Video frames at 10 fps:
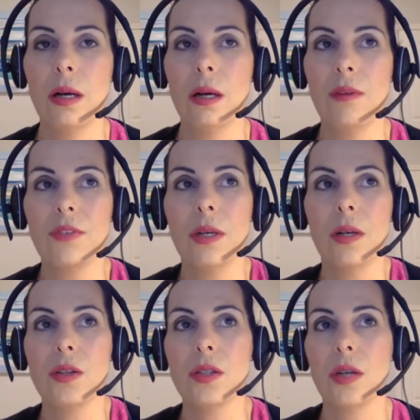often I'll
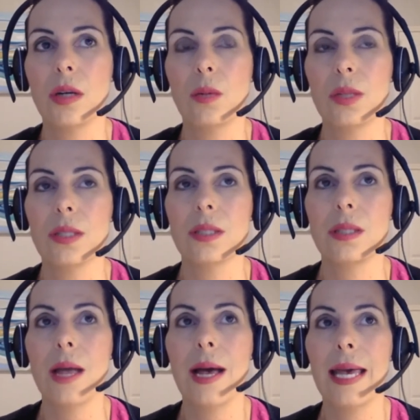start with a
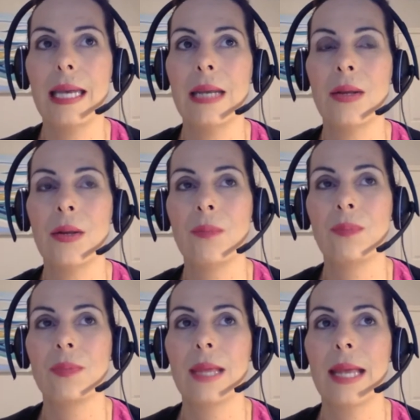slide
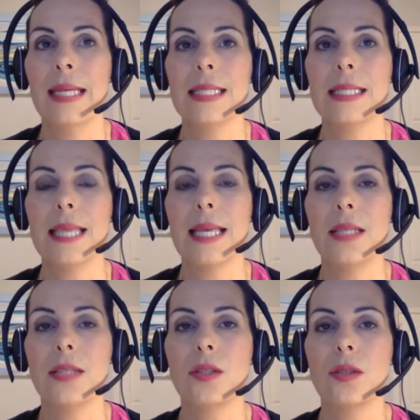and it says,